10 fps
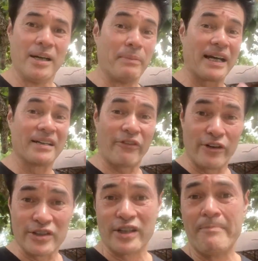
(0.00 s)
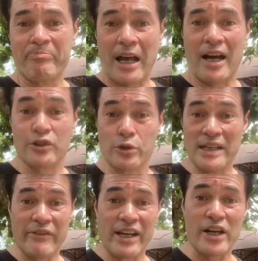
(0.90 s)
make a difference uh, to
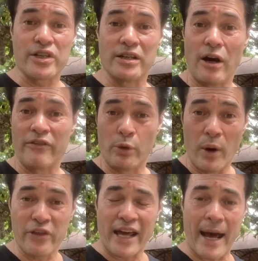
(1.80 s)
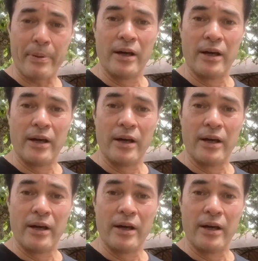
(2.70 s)
alleviation of the wealth gap.